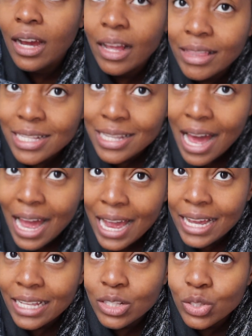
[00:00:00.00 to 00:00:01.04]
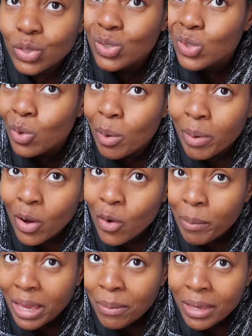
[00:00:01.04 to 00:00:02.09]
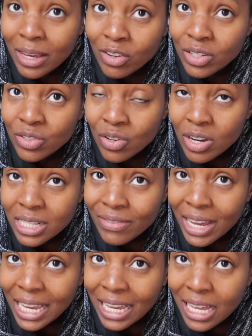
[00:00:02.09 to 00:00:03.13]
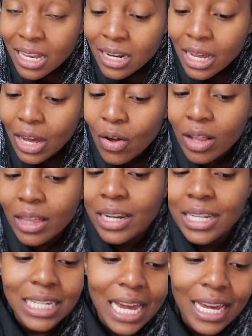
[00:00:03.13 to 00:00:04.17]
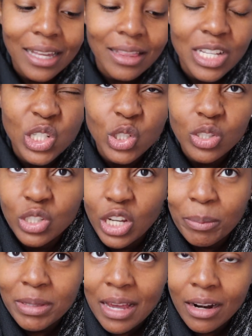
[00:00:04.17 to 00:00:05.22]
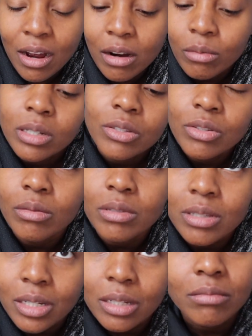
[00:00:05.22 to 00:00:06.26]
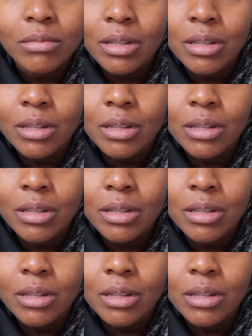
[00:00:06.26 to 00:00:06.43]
cut the sides, do a bow, maybe a crisscross if I can, and call it a day. The shape is kind of awkward, so we'll see